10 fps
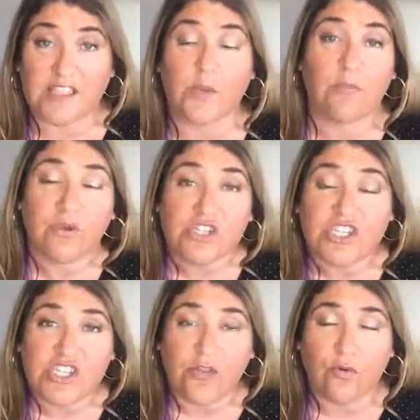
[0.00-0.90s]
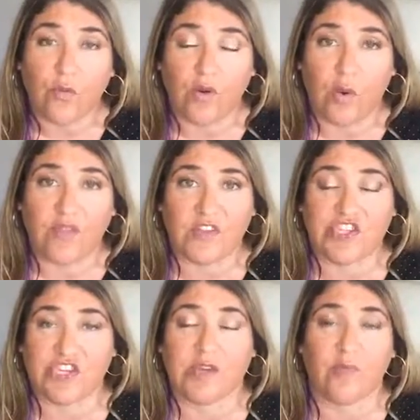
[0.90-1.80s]
So we push each other when we're at the
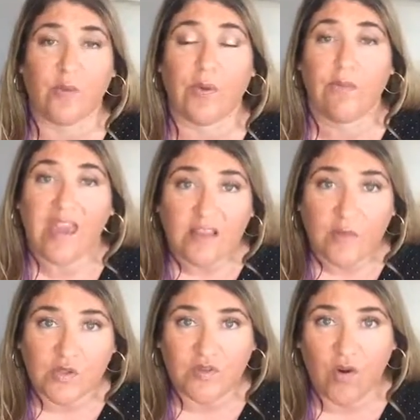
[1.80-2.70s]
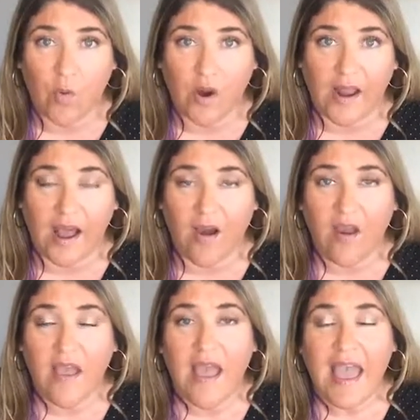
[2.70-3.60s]
gym and we make the most of our workout,
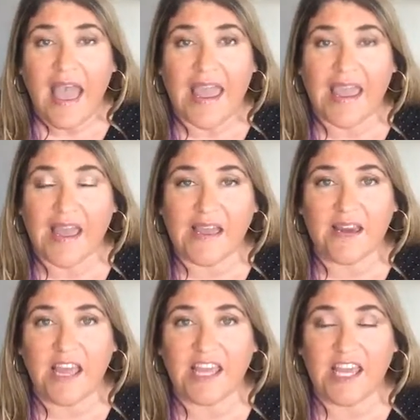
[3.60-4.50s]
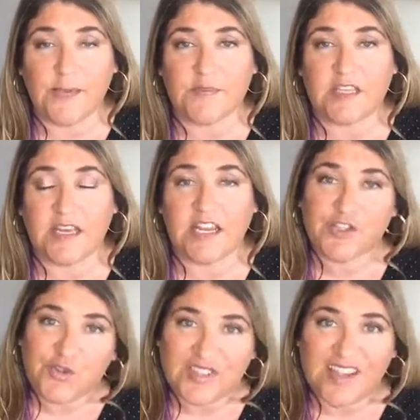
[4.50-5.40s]
and it keeps it
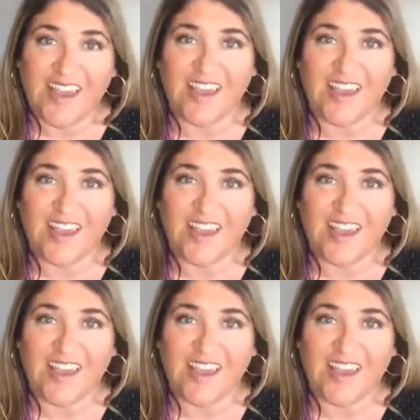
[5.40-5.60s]
interesting